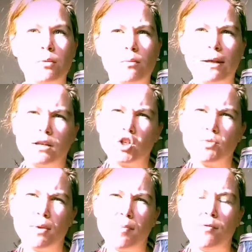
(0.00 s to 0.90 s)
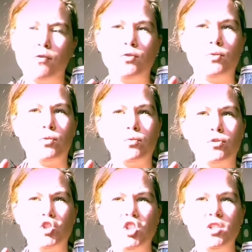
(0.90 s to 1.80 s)
but like maybe if you do it through a
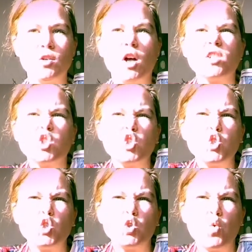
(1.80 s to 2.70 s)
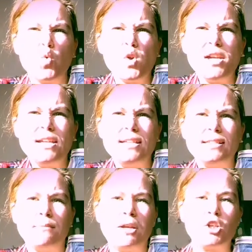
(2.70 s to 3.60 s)
cheesecloth, squeeze
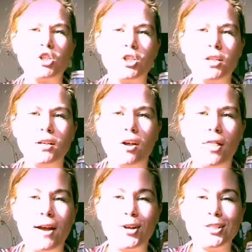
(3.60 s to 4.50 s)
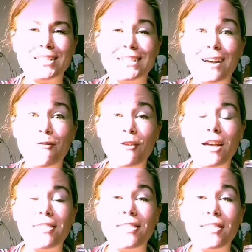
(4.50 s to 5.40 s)
and make sure you get all that good stuff,
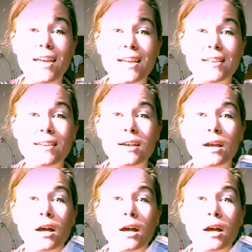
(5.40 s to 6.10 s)
and then